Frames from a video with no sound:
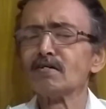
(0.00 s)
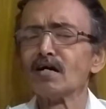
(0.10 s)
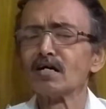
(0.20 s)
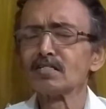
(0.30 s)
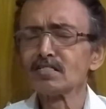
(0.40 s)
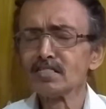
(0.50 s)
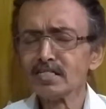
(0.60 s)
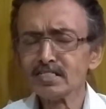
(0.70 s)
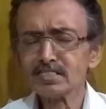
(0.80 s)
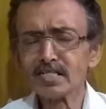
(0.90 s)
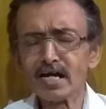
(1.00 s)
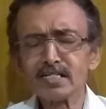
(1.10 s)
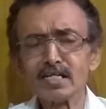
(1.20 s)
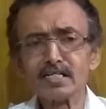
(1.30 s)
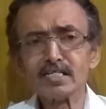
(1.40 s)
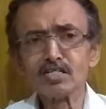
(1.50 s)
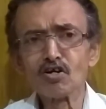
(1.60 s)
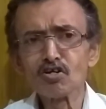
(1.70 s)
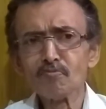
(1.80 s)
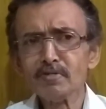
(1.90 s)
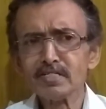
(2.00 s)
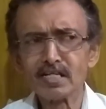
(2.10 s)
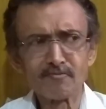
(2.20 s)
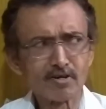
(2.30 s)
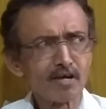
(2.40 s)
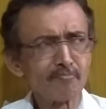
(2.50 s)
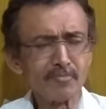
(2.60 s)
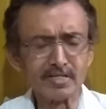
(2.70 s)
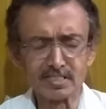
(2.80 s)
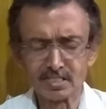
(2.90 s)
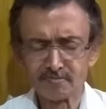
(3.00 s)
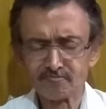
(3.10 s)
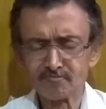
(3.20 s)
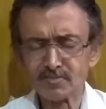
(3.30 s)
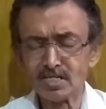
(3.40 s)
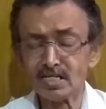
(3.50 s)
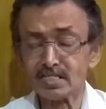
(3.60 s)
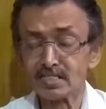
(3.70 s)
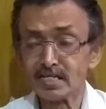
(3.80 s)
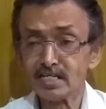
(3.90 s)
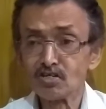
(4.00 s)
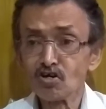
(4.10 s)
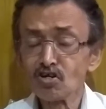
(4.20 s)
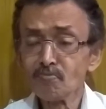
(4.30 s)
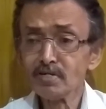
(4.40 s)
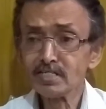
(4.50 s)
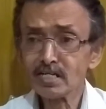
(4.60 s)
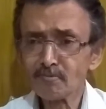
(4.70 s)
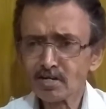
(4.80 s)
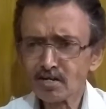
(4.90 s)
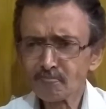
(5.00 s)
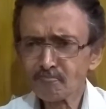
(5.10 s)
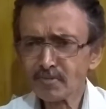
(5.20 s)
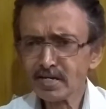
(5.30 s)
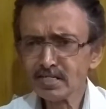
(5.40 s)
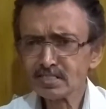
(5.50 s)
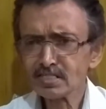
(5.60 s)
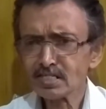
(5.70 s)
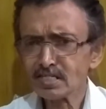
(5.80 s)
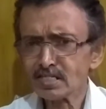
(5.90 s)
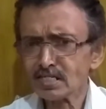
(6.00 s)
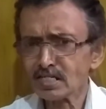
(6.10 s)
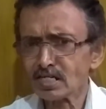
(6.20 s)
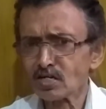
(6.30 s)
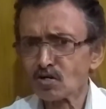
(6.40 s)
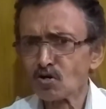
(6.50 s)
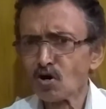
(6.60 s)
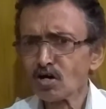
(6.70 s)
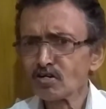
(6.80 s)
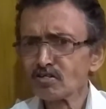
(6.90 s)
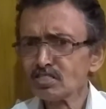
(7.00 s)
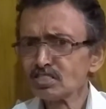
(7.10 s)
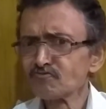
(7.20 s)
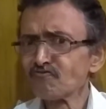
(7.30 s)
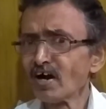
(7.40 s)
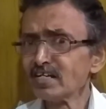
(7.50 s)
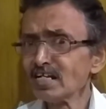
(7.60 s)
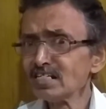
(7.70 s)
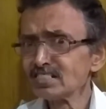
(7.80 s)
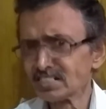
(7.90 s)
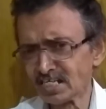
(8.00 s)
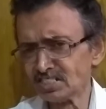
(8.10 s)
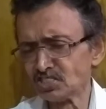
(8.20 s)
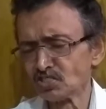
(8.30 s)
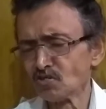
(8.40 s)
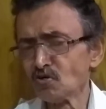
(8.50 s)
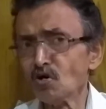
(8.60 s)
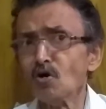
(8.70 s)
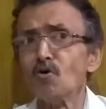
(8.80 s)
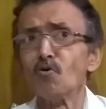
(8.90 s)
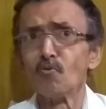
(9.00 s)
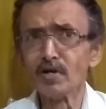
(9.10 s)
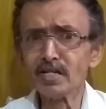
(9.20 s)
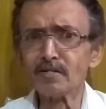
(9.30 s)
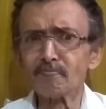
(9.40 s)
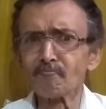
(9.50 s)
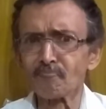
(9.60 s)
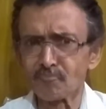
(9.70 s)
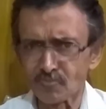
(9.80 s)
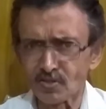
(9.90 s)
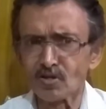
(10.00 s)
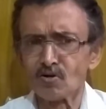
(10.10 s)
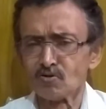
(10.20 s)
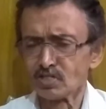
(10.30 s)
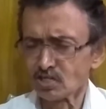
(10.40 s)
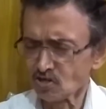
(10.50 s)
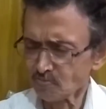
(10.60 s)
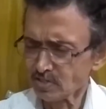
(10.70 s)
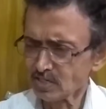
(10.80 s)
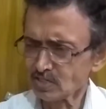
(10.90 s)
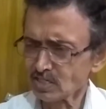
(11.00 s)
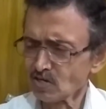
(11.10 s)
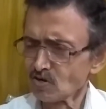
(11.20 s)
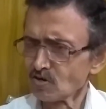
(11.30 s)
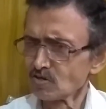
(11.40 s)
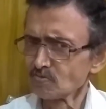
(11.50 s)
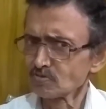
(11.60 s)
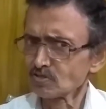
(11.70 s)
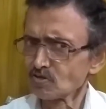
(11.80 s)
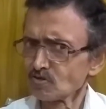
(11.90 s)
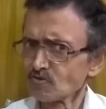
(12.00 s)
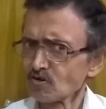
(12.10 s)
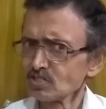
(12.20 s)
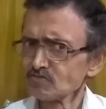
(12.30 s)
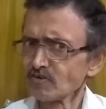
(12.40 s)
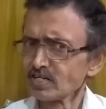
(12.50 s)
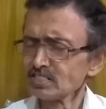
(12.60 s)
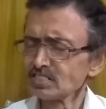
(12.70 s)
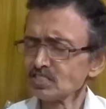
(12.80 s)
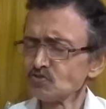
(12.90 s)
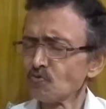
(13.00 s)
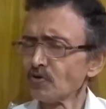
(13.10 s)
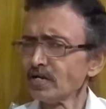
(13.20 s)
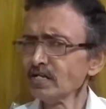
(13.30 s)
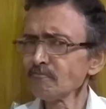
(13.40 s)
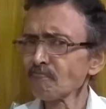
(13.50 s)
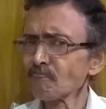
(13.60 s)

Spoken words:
other thing is that economic development, the economic development got its final stage when the economic got its final stage when